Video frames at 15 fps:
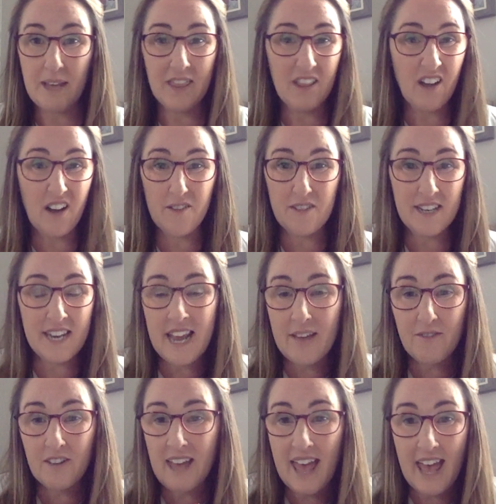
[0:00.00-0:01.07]
meant that I've
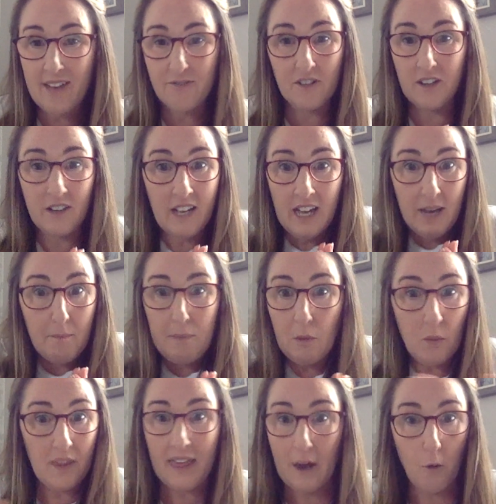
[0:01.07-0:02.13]
never ever
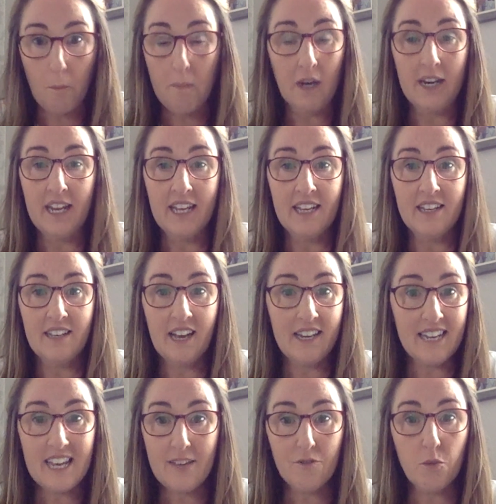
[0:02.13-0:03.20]
been without money.
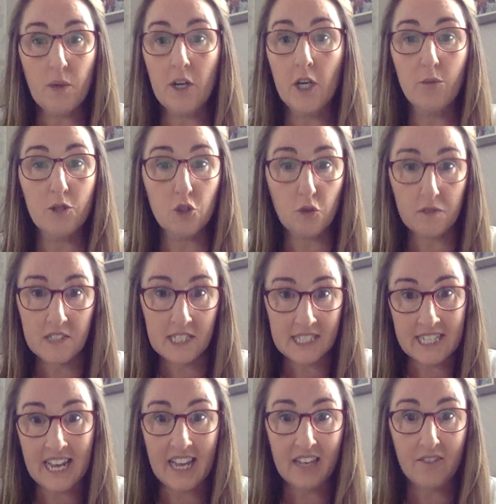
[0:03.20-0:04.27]
And even when I was off
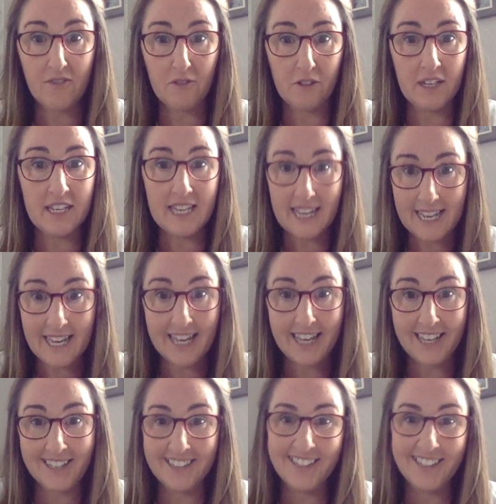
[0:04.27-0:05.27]
sick for a year,